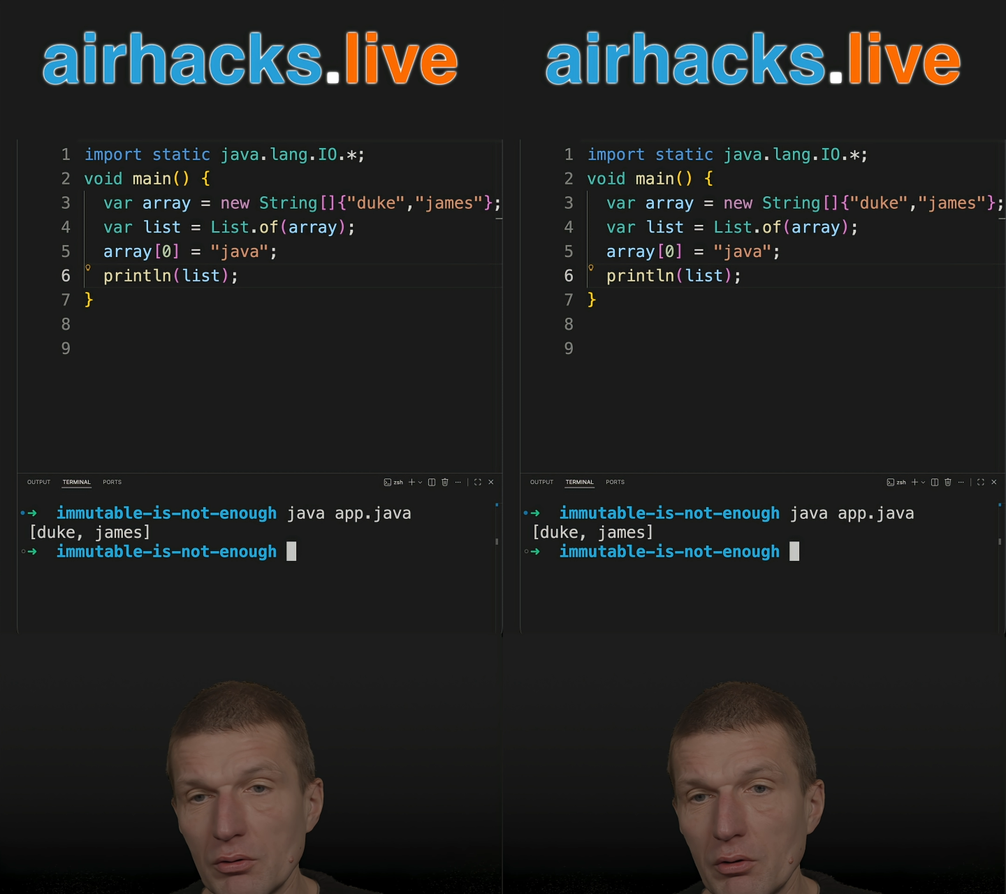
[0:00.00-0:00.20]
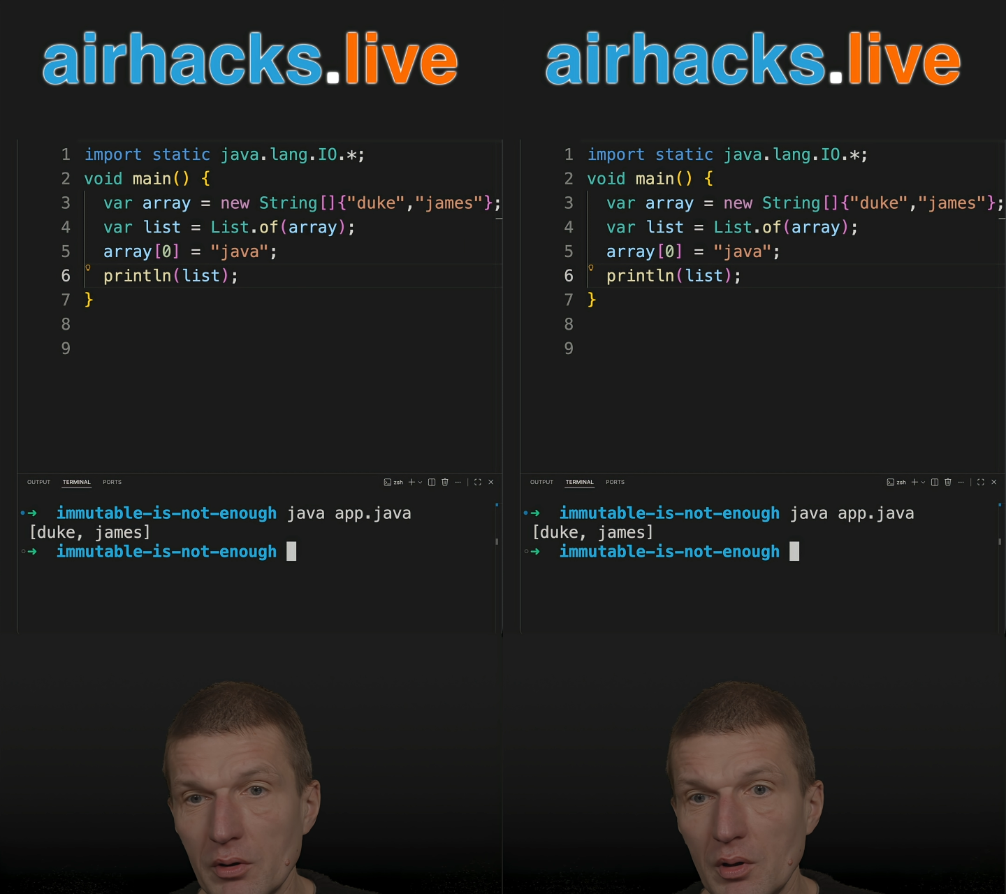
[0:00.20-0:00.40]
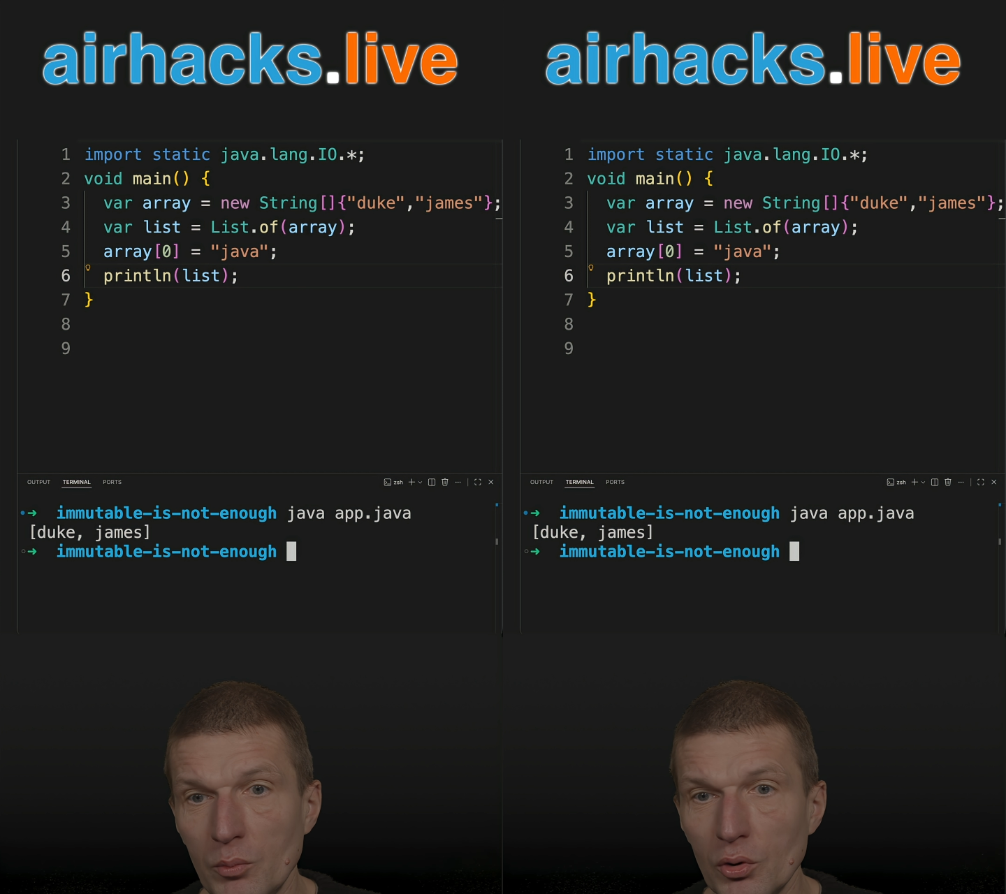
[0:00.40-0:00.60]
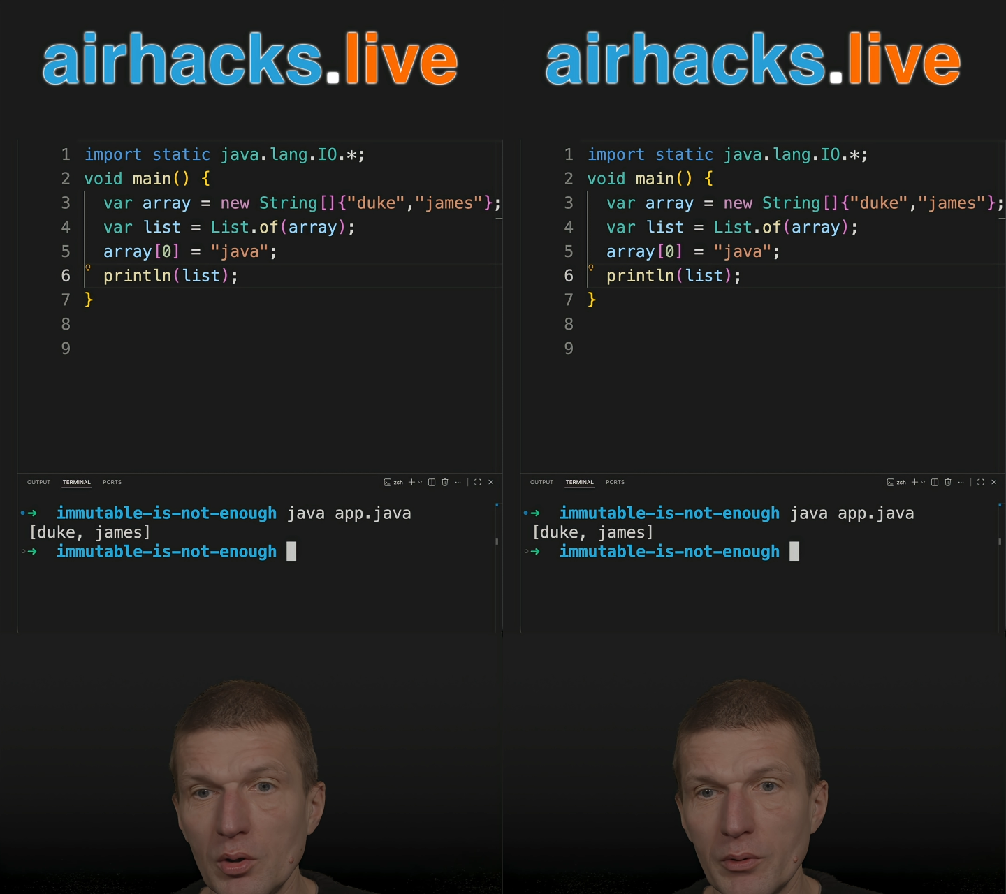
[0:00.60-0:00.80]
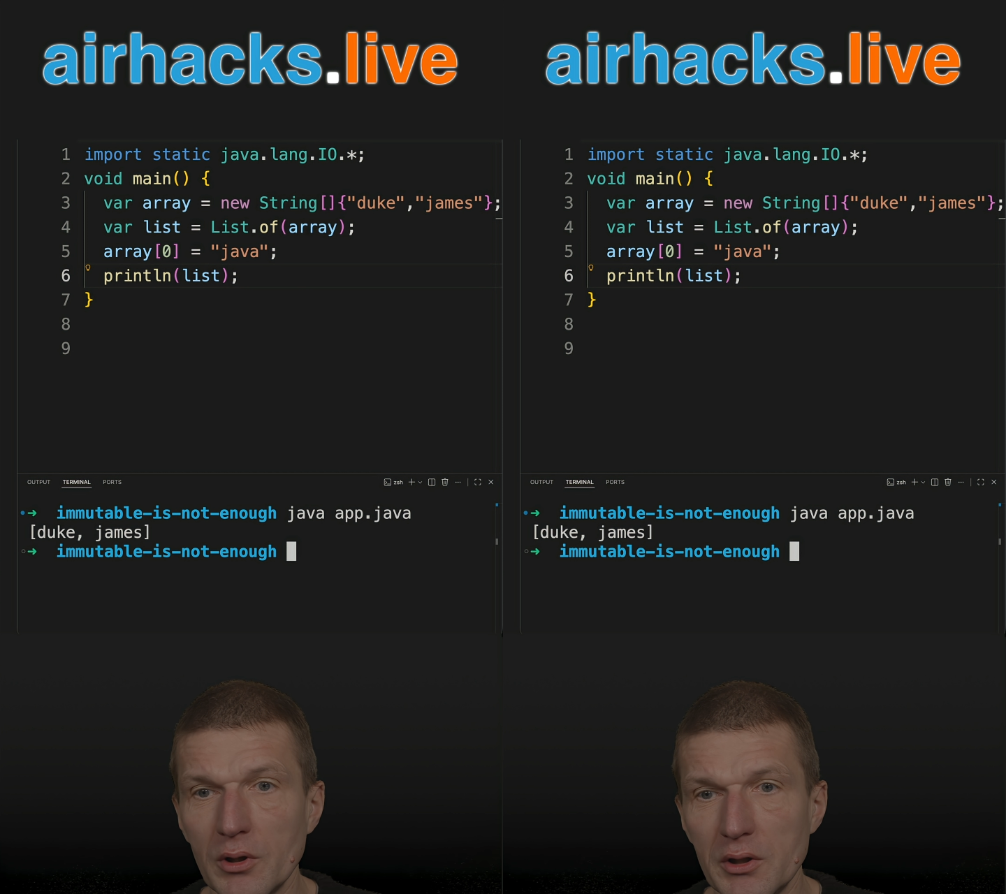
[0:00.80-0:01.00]
or an
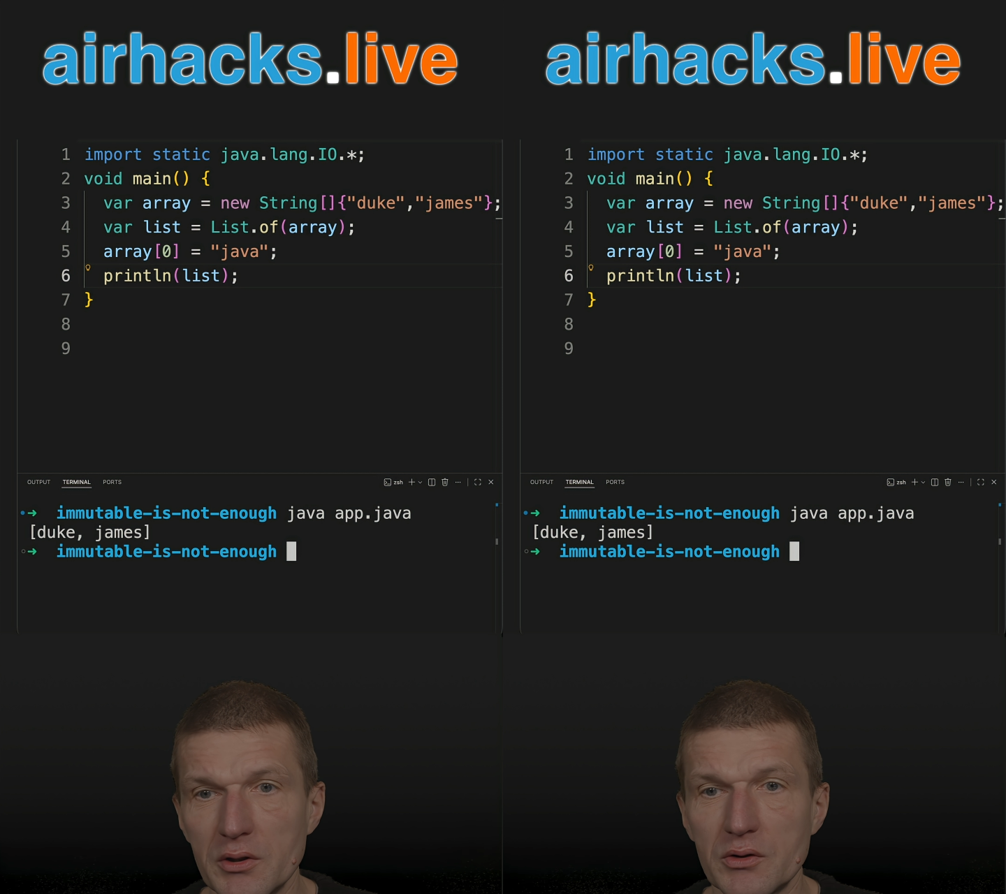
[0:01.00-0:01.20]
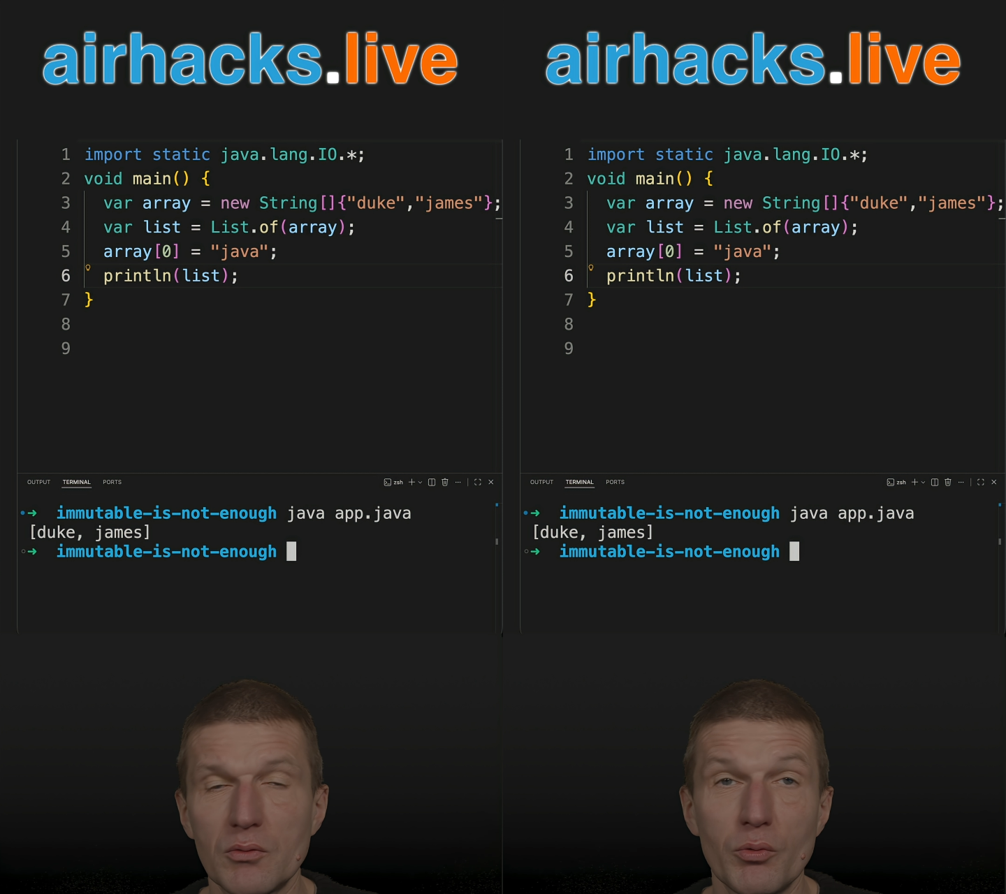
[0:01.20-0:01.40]
immutable list,